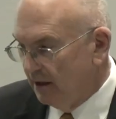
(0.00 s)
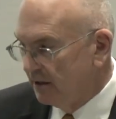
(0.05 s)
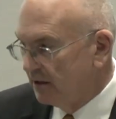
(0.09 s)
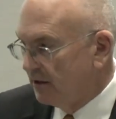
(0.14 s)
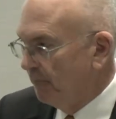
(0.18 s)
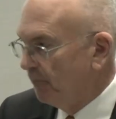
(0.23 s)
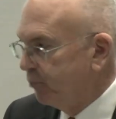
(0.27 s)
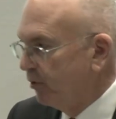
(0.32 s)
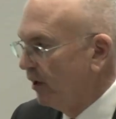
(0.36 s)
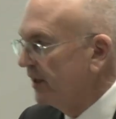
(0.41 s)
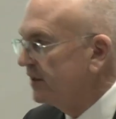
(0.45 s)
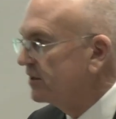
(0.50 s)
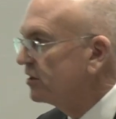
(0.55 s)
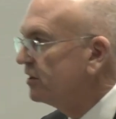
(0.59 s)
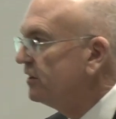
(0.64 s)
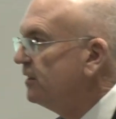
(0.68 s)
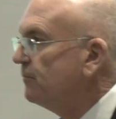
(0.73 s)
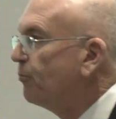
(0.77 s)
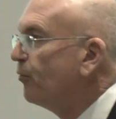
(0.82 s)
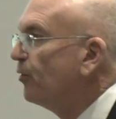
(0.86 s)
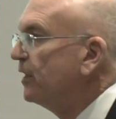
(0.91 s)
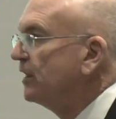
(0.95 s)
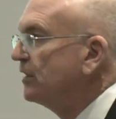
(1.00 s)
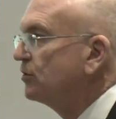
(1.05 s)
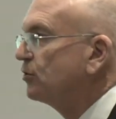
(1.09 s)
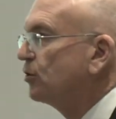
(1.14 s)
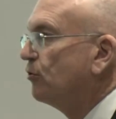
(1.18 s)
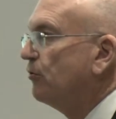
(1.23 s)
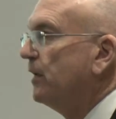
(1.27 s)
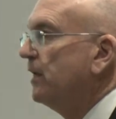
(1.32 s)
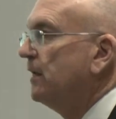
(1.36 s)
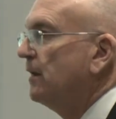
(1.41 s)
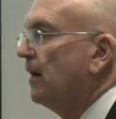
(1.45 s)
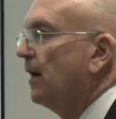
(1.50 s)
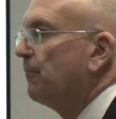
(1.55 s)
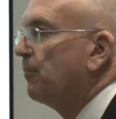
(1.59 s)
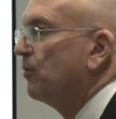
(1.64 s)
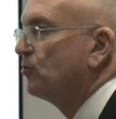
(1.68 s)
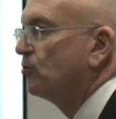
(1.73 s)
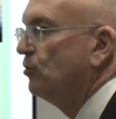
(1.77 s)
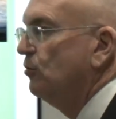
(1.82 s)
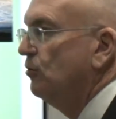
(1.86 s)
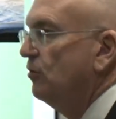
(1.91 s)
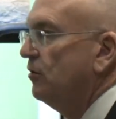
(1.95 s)
Complexity brings great
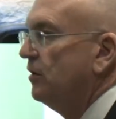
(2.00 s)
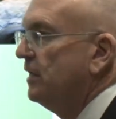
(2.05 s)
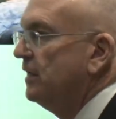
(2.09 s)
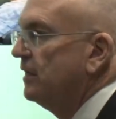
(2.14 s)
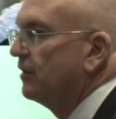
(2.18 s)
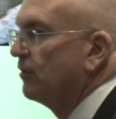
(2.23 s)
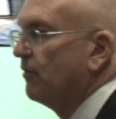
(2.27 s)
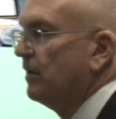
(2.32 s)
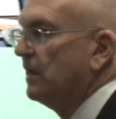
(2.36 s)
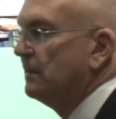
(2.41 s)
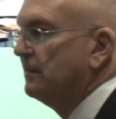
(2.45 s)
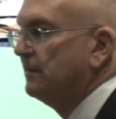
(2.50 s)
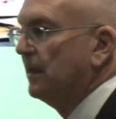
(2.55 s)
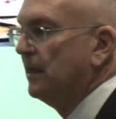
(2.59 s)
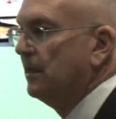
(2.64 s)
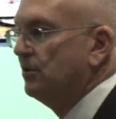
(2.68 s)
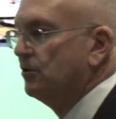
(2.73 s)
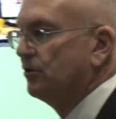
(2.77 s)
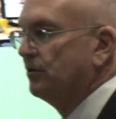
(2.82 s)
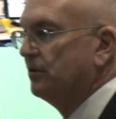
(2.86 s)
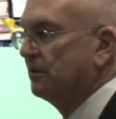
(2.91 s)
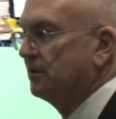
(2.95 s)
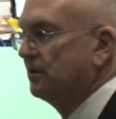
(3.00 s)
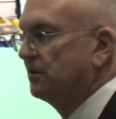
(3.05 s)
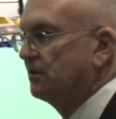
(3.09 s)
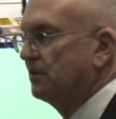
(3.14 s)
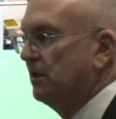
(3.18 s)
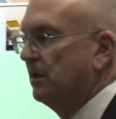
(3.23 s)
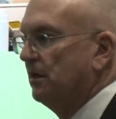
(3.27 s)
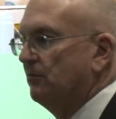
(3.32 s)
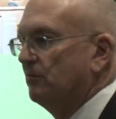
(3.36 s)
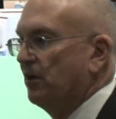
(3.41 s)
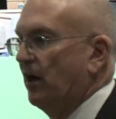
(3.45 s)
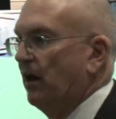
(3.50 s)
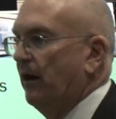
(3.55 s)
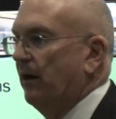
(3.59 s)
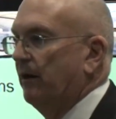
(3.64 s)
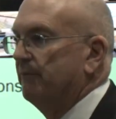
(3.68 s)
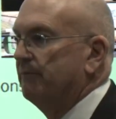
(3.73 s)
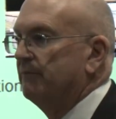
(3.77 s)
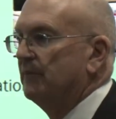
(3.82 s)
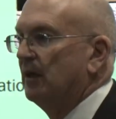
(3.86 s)
opportunity and great danger at the same time.